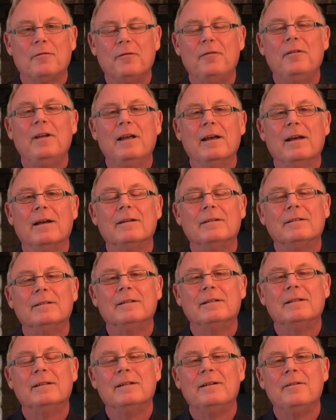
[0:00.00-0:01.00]
fear,"
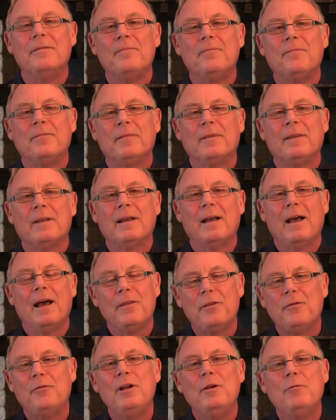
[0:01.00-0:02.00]

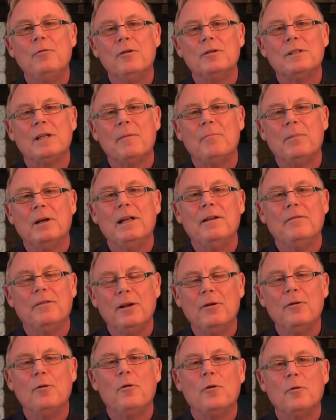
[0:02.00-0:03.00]
are three words I believe
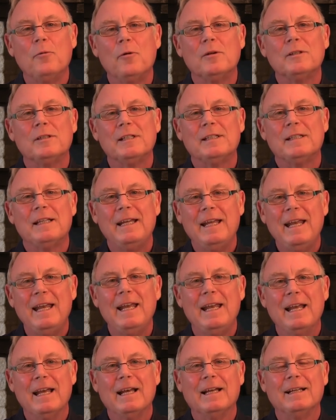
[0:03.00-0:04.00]
the Lord wants us to
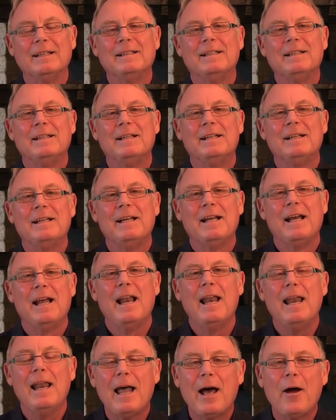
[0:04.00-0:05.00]
hear
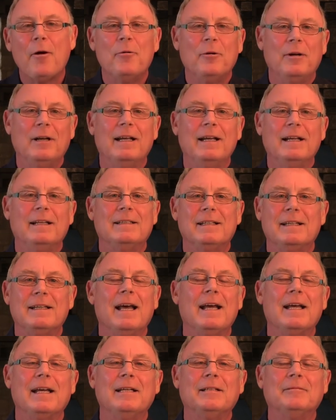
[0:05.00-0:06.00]
loudly
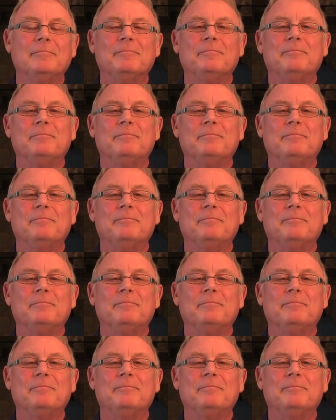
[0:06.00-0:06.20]
today.